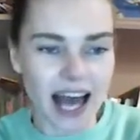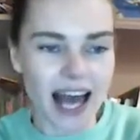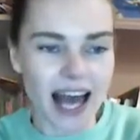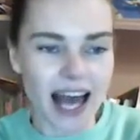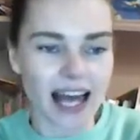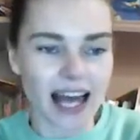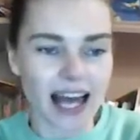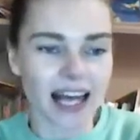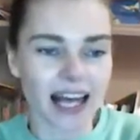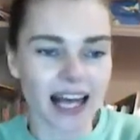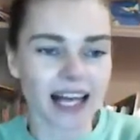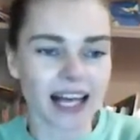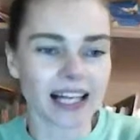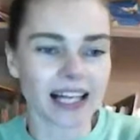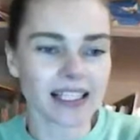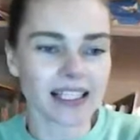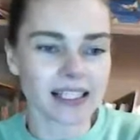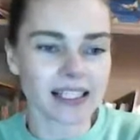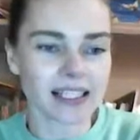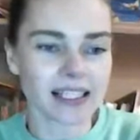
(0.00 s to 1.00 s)

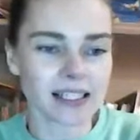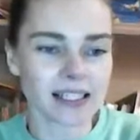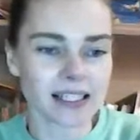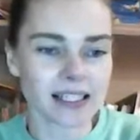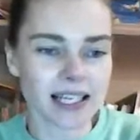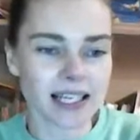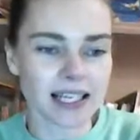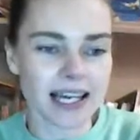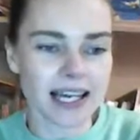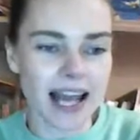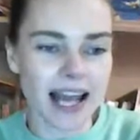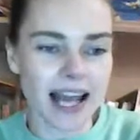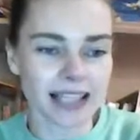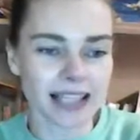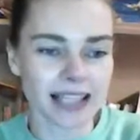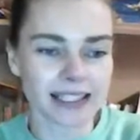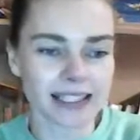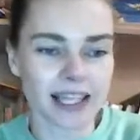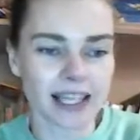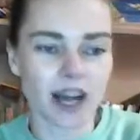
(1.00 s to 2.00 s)
And
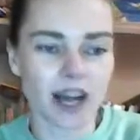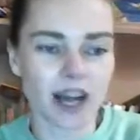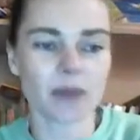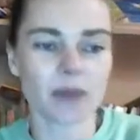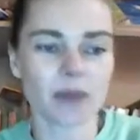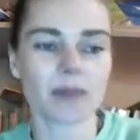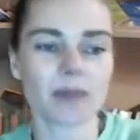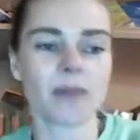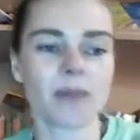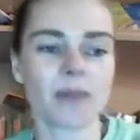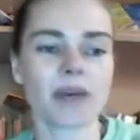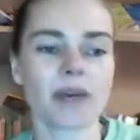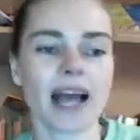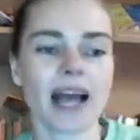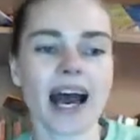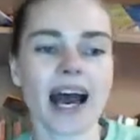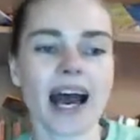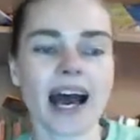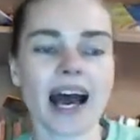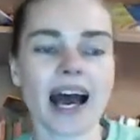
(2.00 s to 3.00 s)
next up we
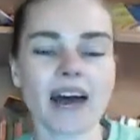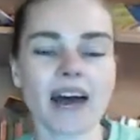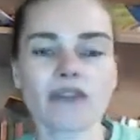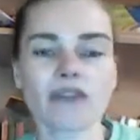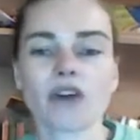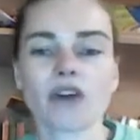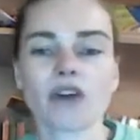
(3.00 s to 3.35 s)
have